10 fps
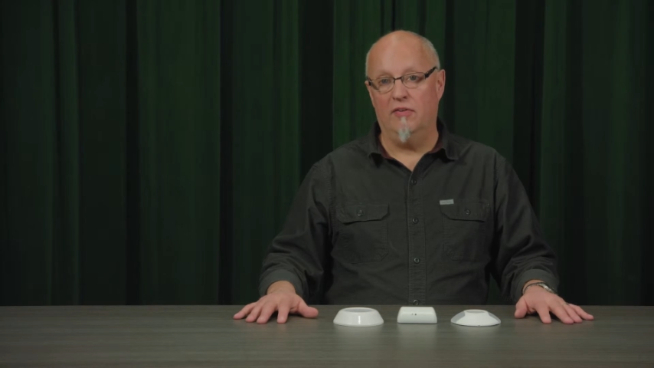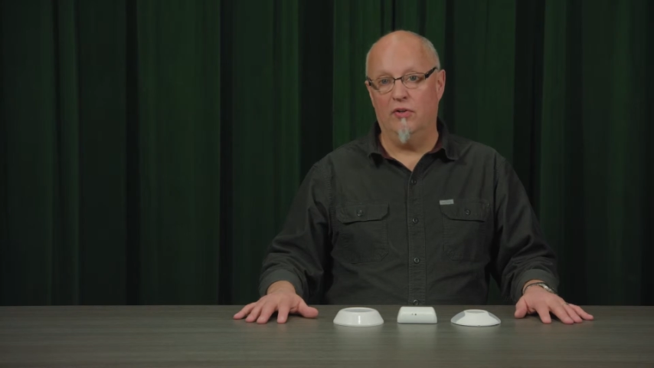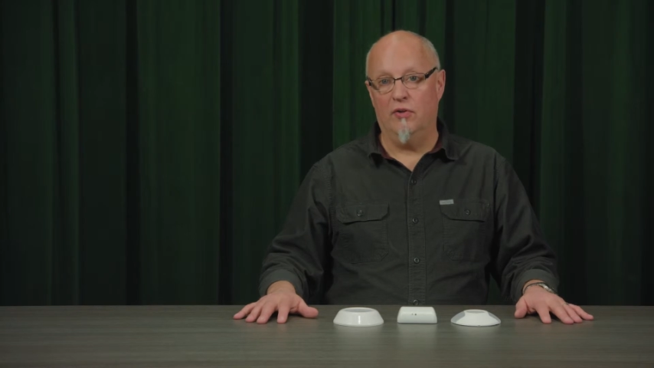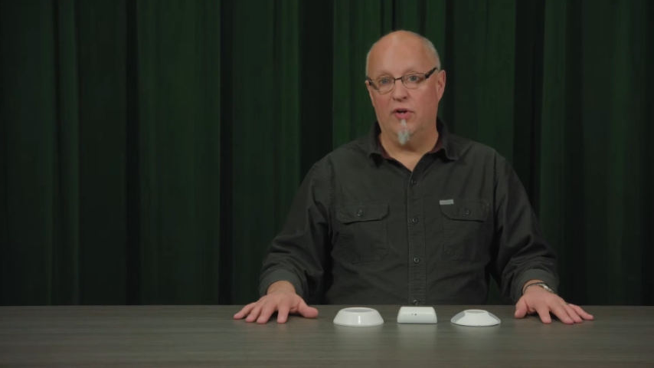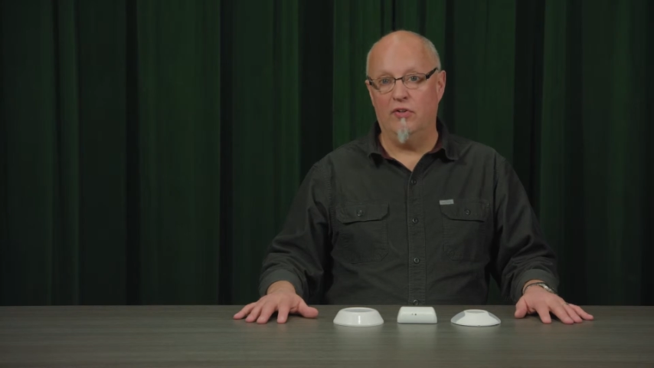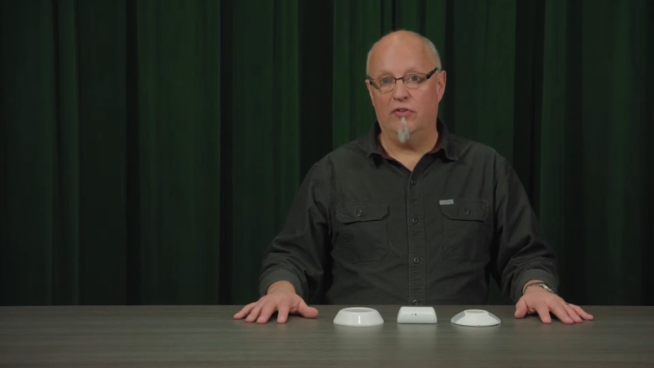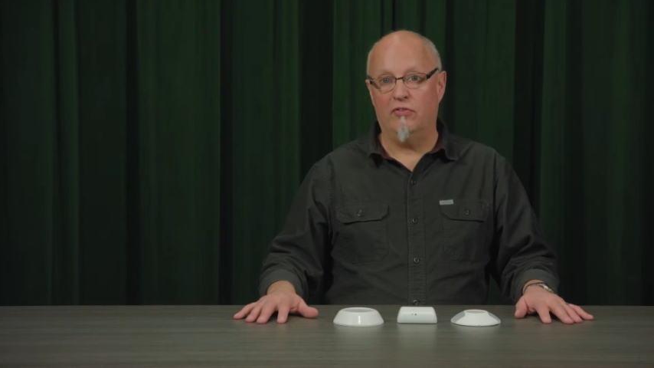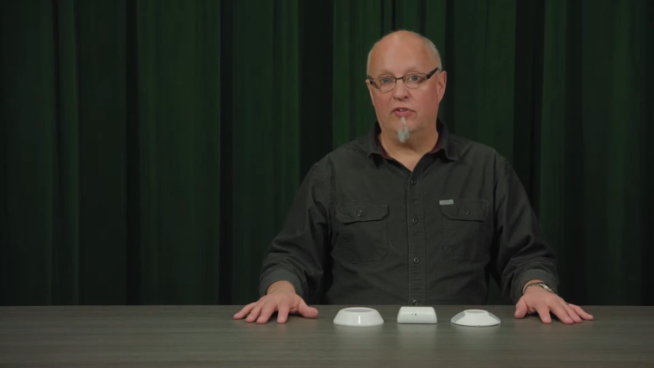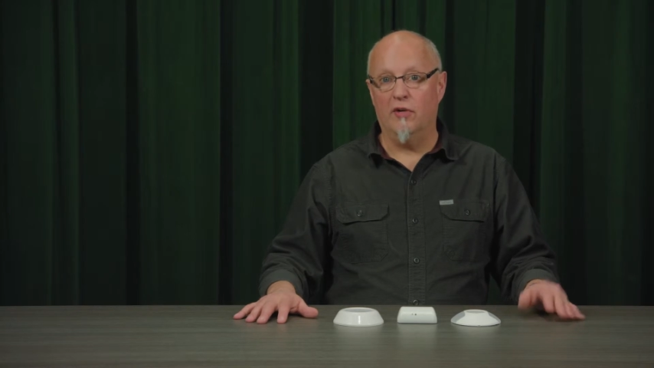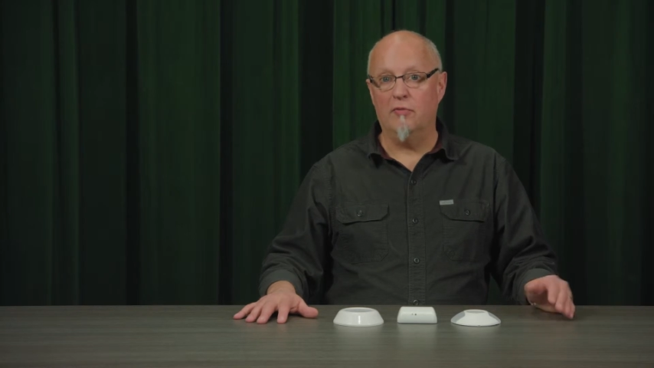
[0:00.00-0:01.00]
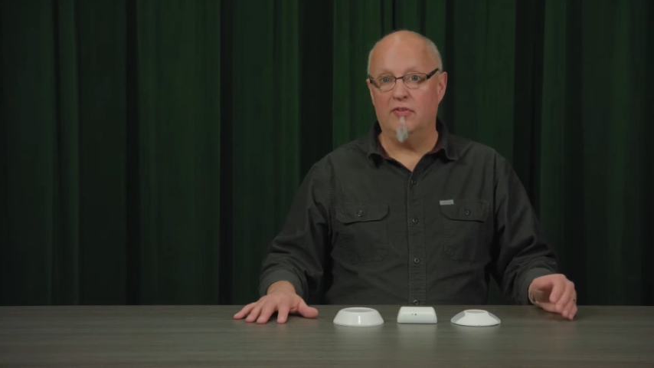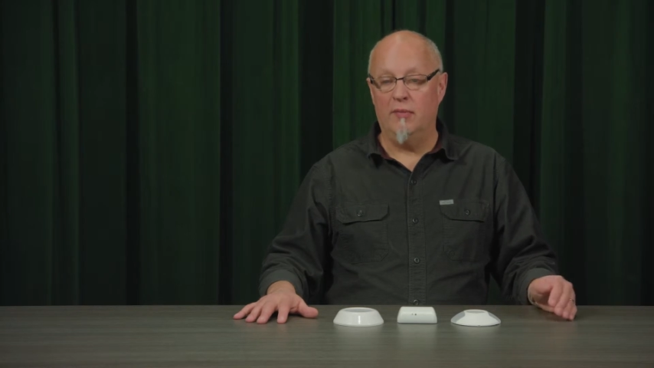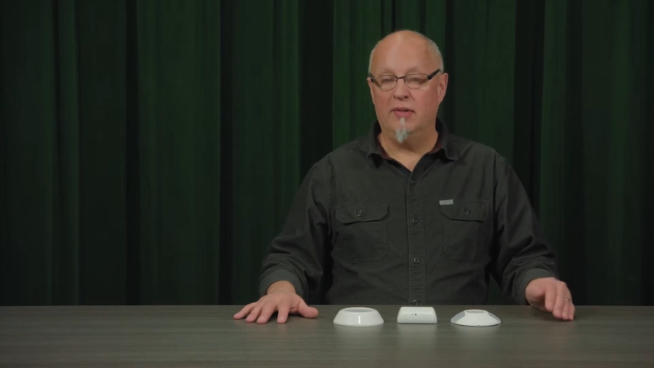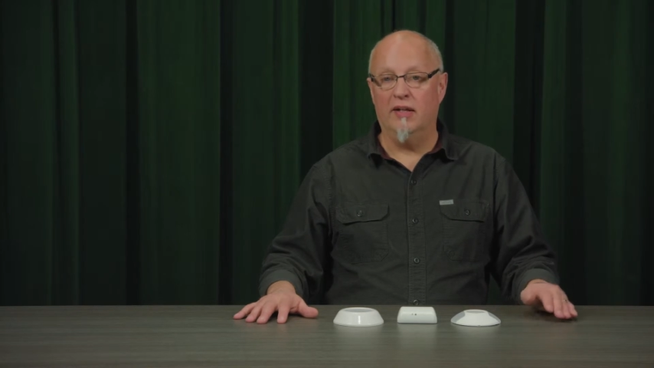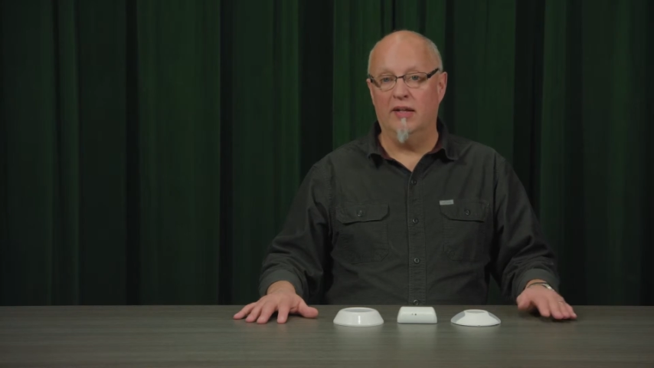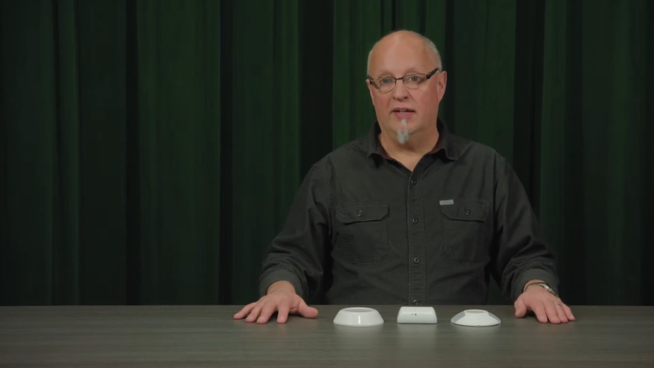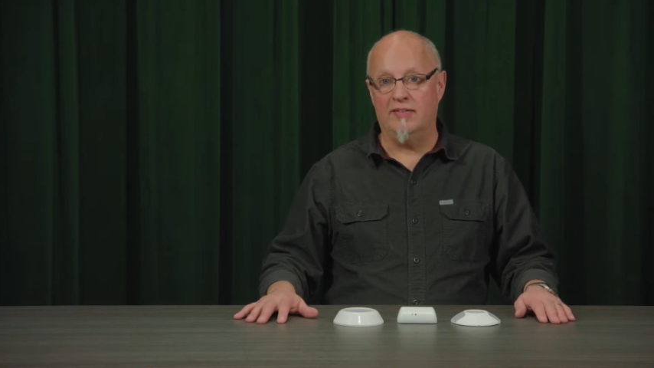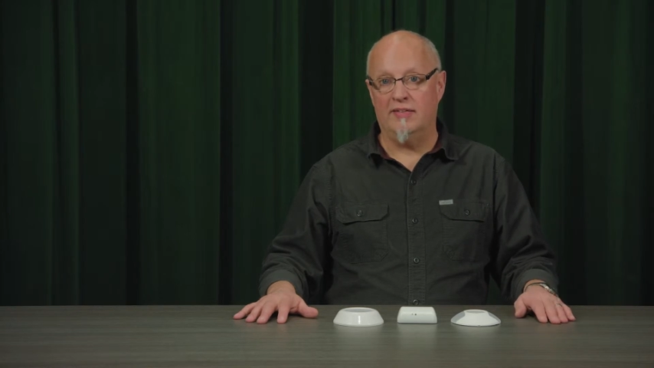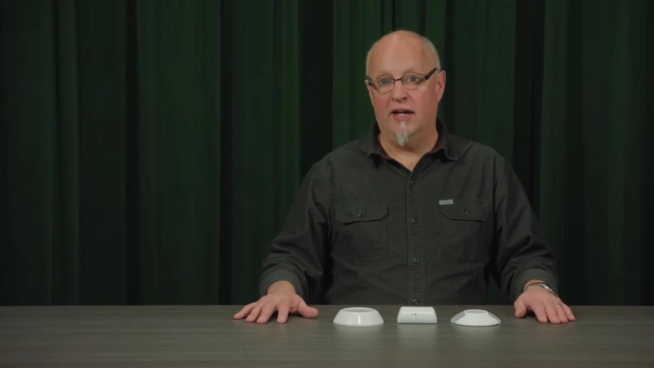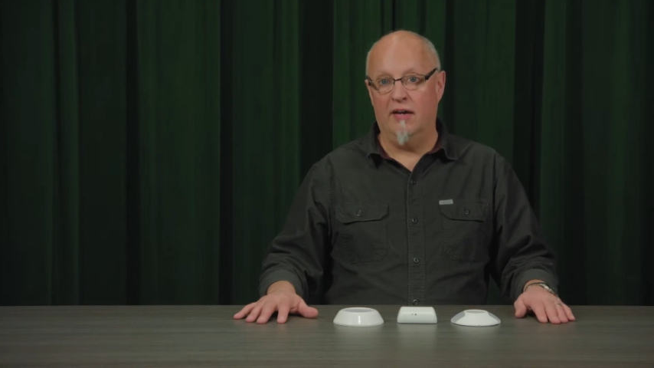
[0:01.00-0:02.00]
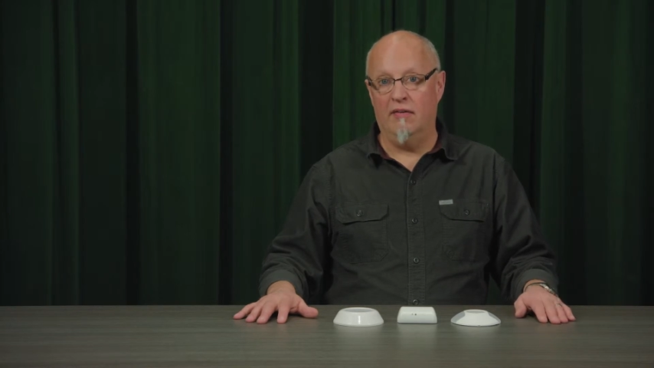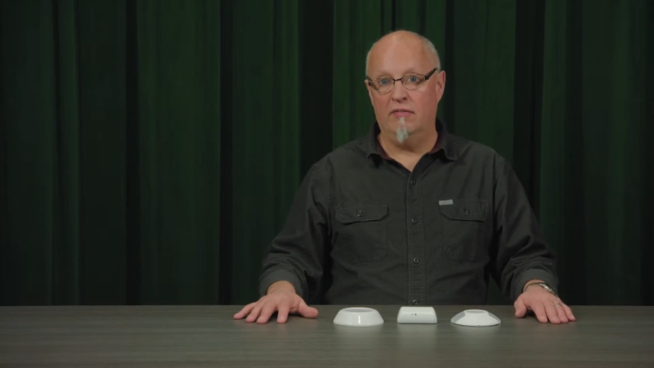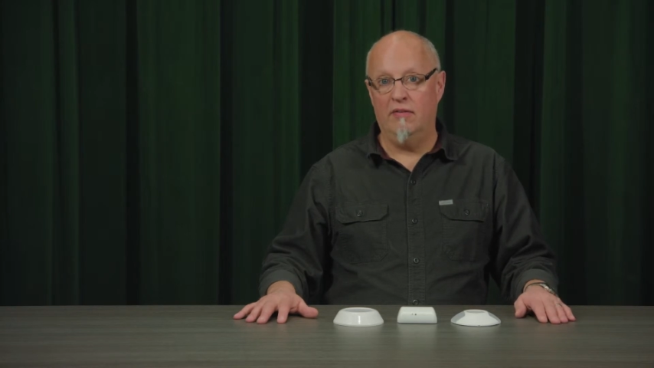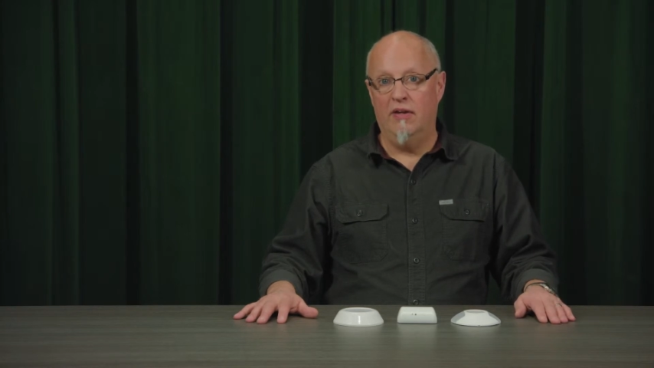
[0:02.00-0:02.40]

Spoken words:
you're going to start dimming the lights down